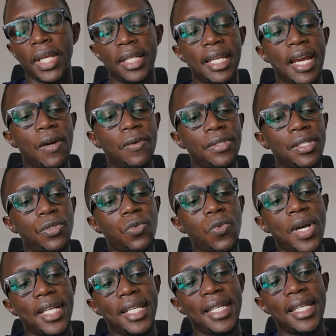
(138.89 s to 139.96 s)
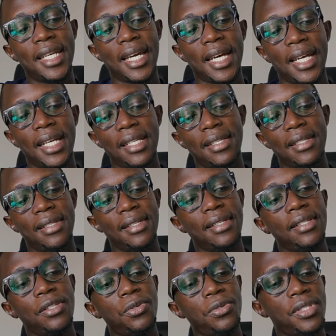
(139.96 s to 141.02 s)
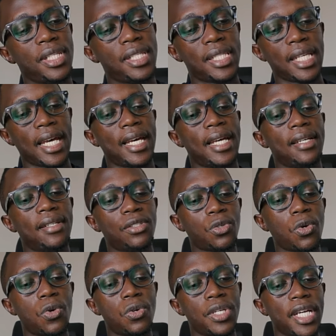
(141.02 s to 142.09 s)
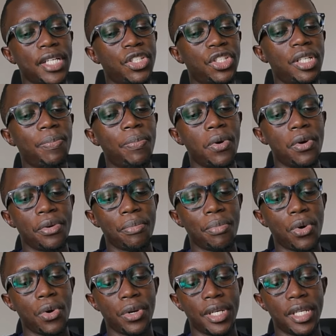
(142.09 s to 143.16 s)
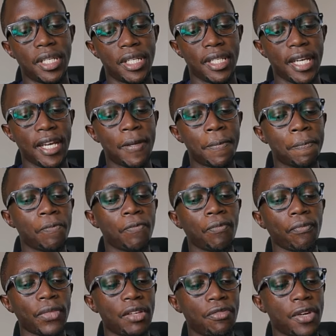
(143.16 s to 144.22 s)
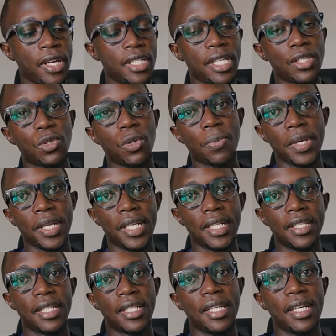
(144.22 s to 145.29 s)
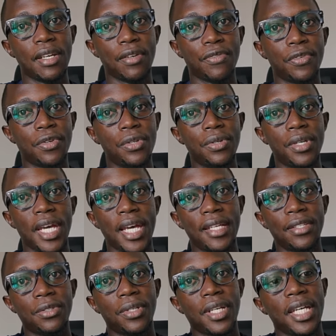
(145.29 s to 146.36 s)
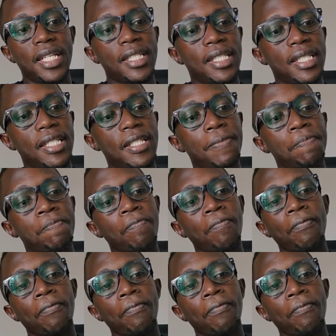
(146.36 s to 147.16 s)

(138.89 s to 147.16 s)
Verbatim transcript: Now, this one here uses a, it's called a chip on board, yeah? if I just open it here for you guys you can see